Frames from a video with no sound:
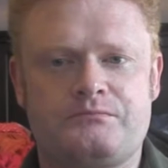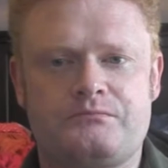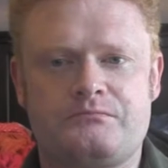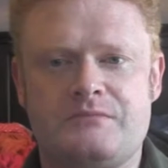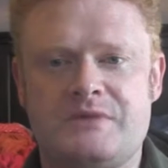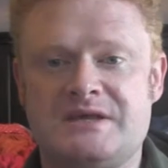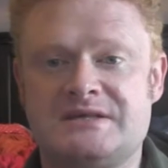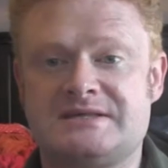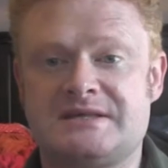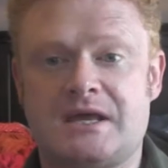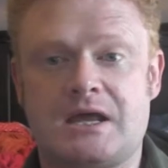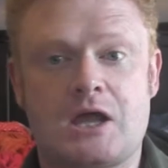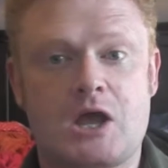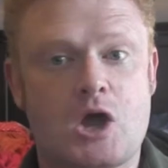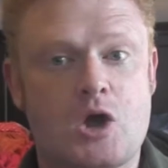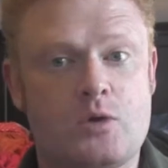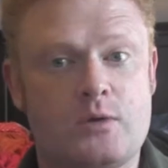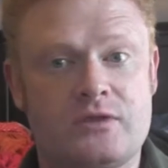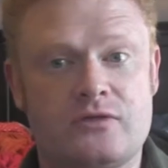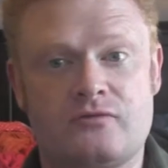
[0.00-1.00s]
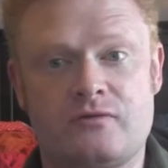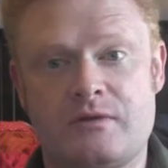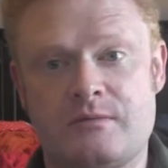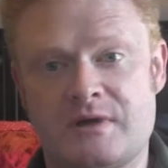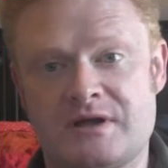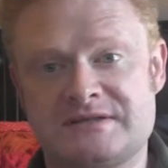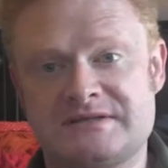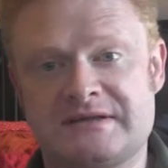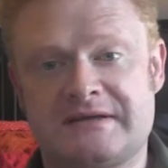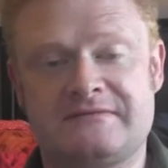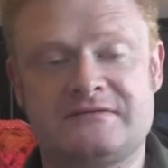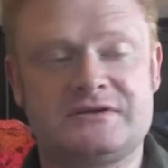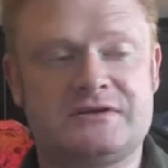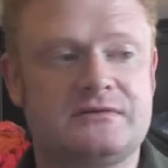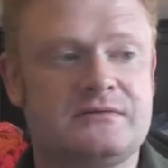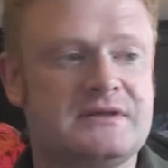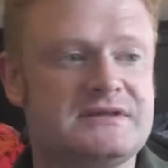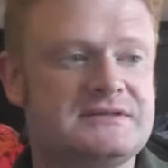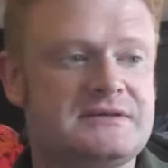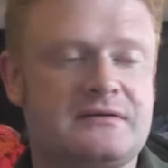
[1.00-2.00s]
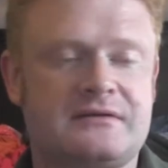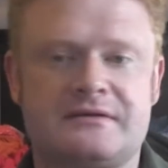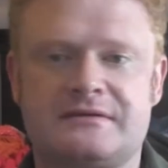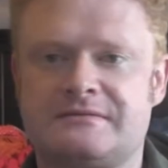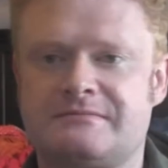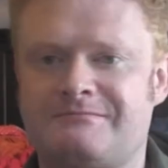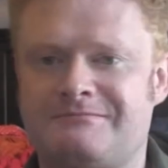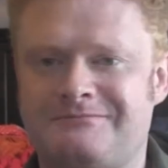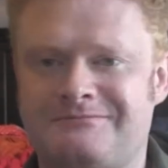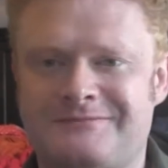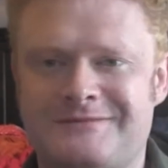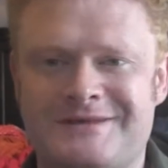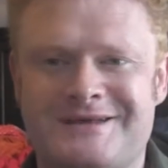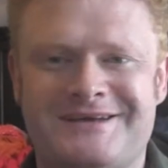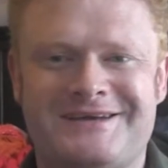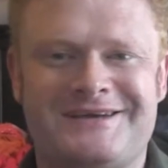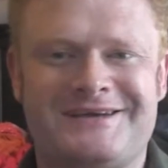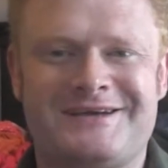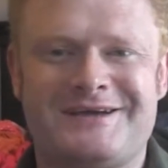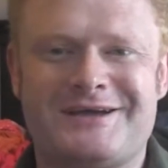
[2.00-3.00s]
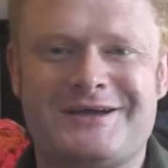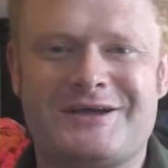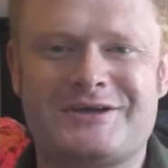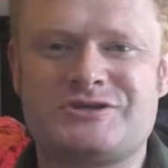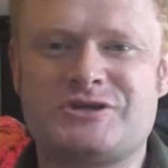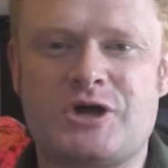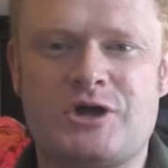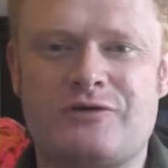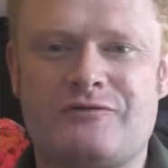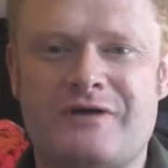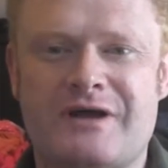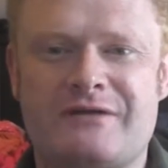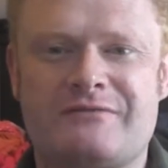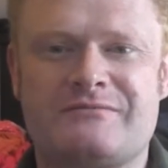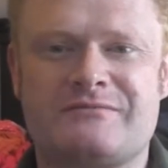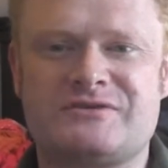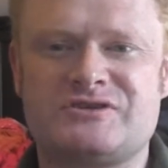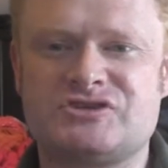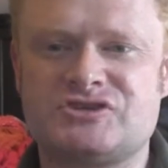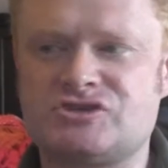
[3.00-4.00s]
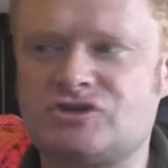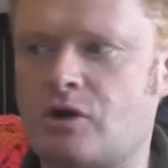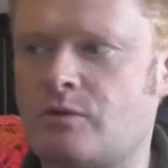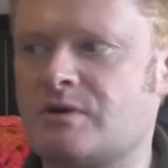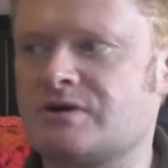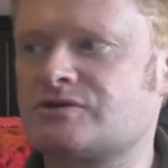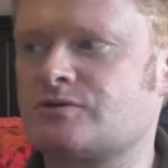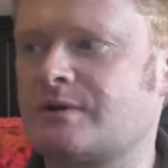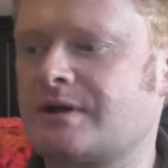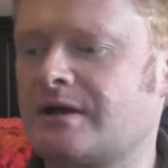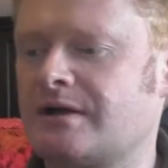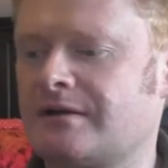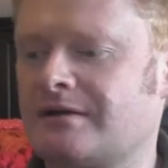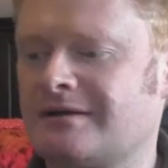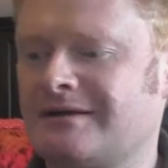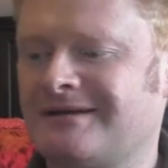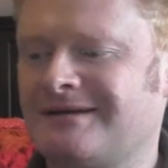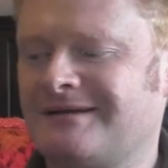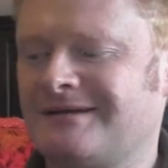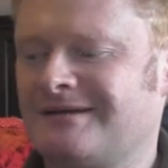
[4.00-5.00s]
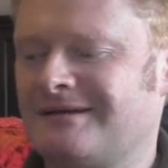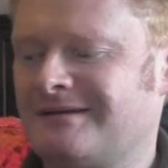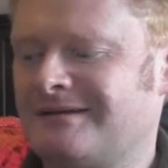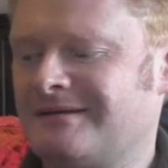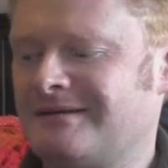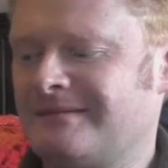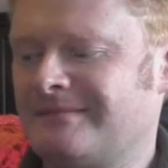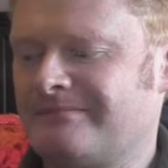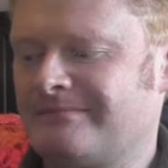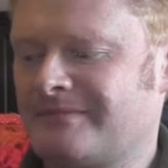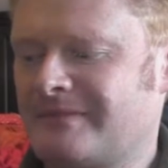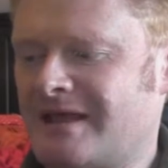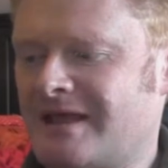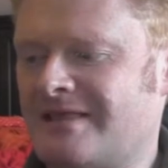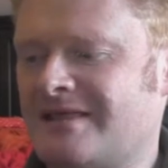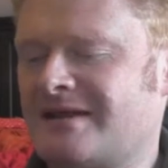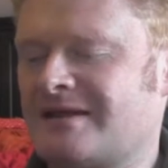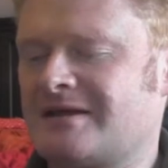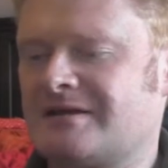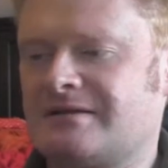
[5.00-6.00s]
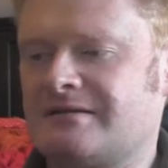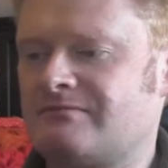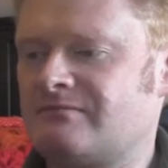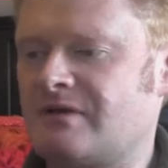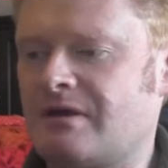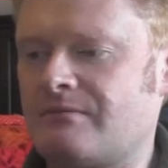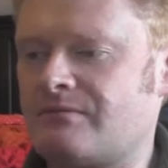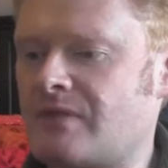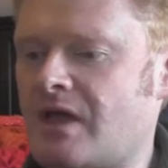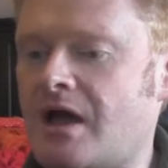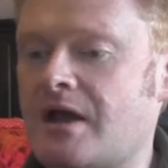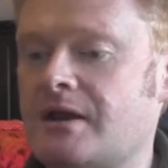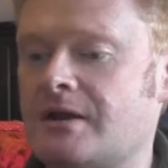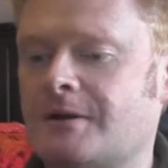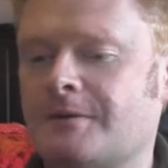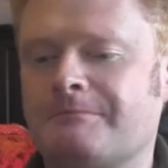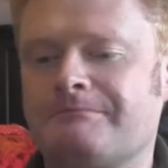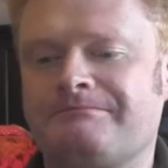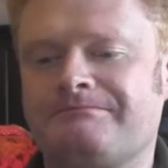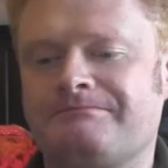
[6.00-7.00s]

me saying, oh, in 3 months I have to do this, I could turn around so much quicker. And then I don't know.